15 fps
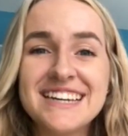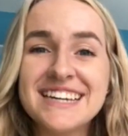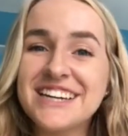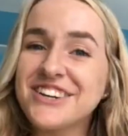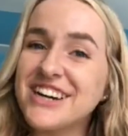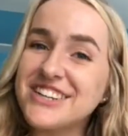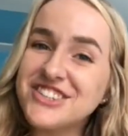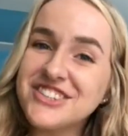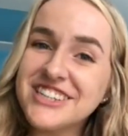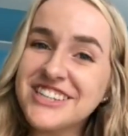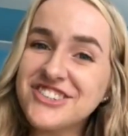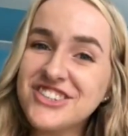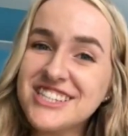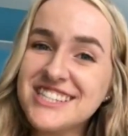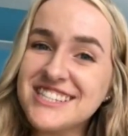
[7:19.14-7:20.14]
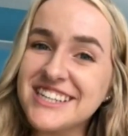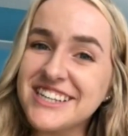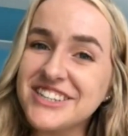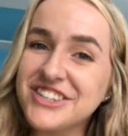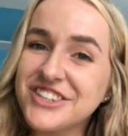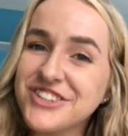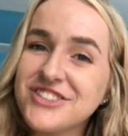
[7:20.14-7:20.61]
Congratulations,
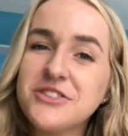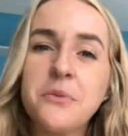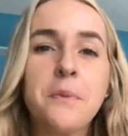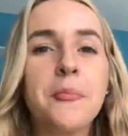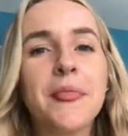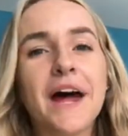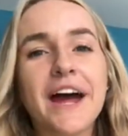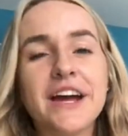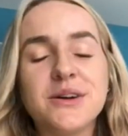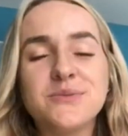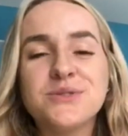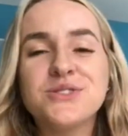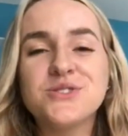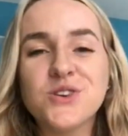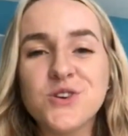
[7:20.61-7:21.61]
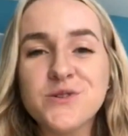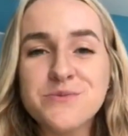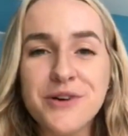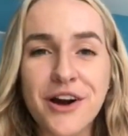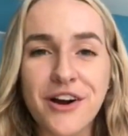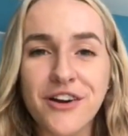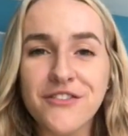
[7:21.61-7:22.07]
seniors. I am so
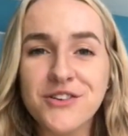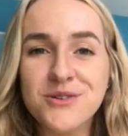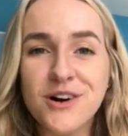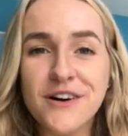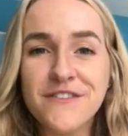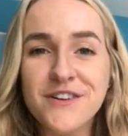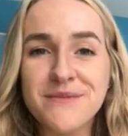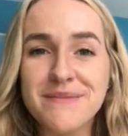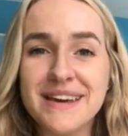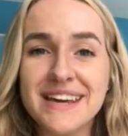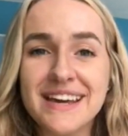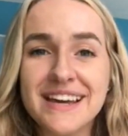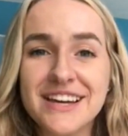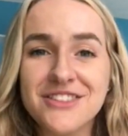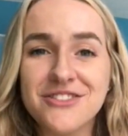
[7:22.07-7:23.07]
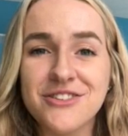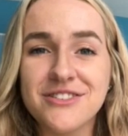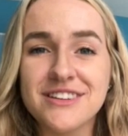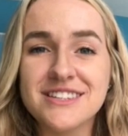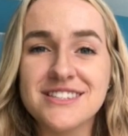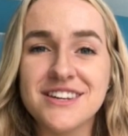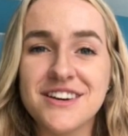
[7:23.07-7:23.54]
proud of you all for making it through
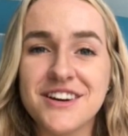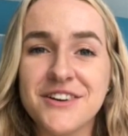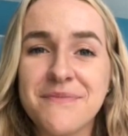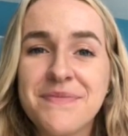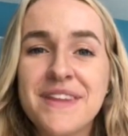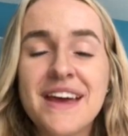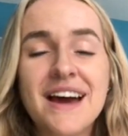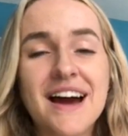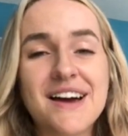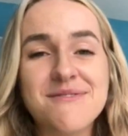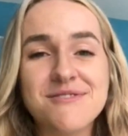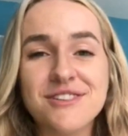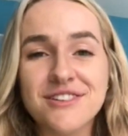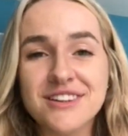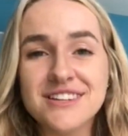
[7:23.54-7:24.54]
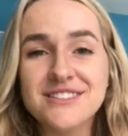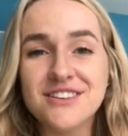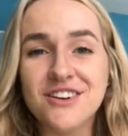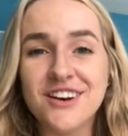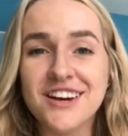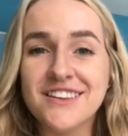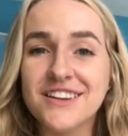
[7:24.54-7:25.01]
this year. I'm really
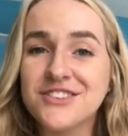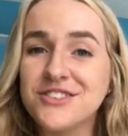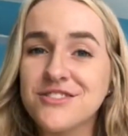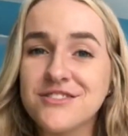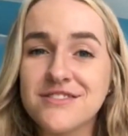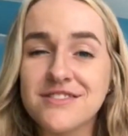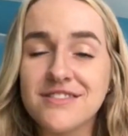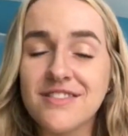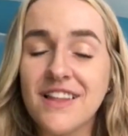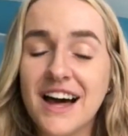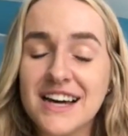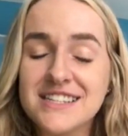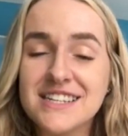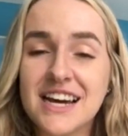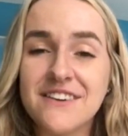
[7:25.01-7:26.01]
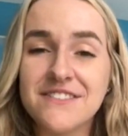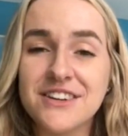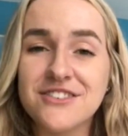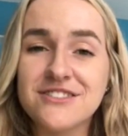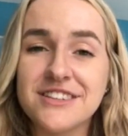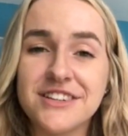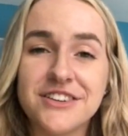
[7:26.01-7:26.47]
sorry that your last half of
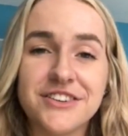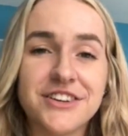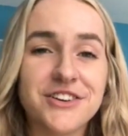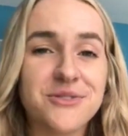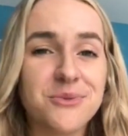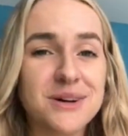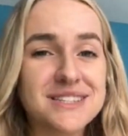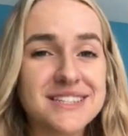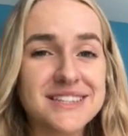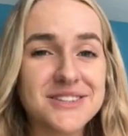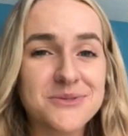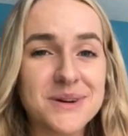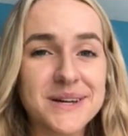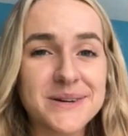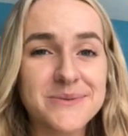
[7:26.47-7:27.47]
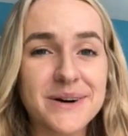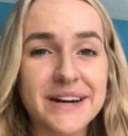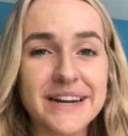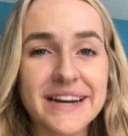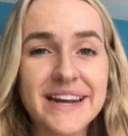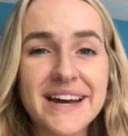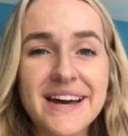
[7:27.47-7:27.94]
your senior year wasn't the way you
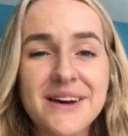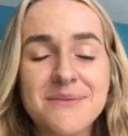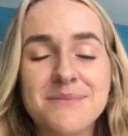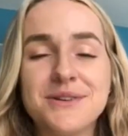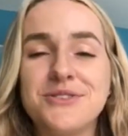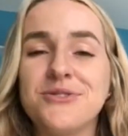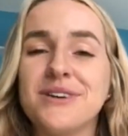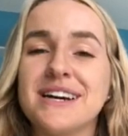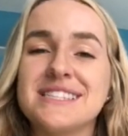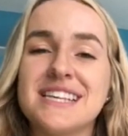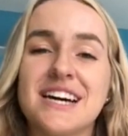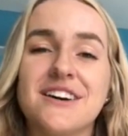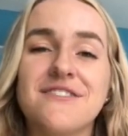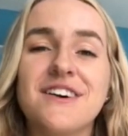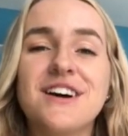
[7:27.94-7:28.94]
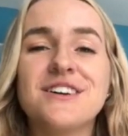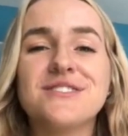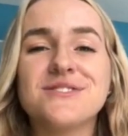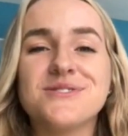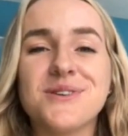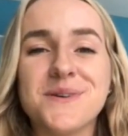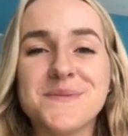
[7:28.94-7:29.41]
wanted, but you guys have
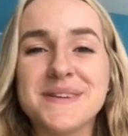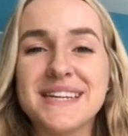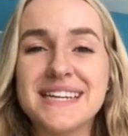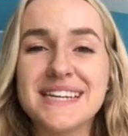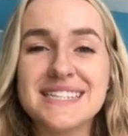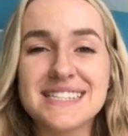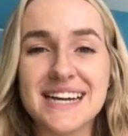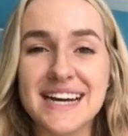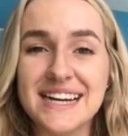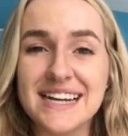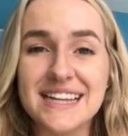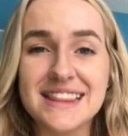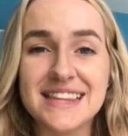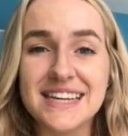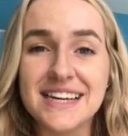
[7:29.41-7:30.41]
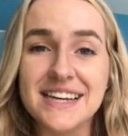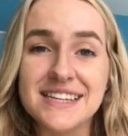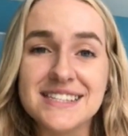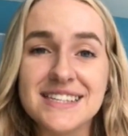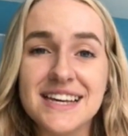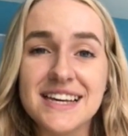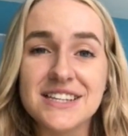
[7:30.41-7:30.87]
so many exciting
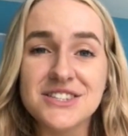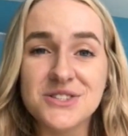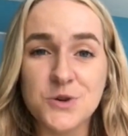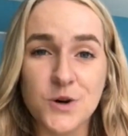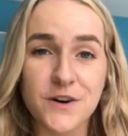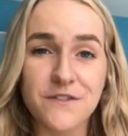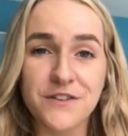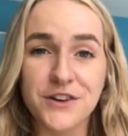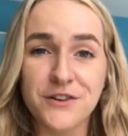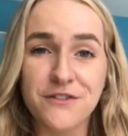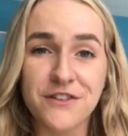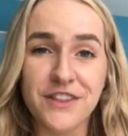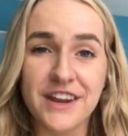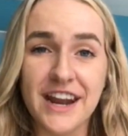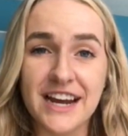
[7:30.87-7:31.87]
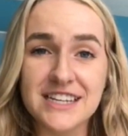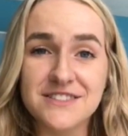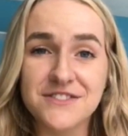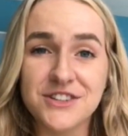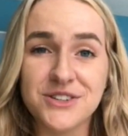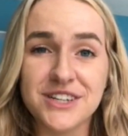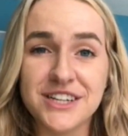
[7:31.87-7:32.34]
things in store for you for the next
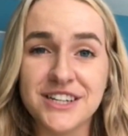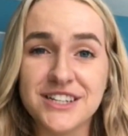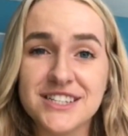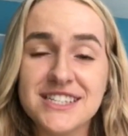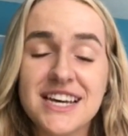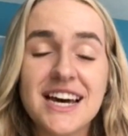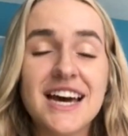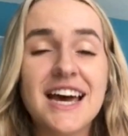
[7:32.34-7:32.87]
few years.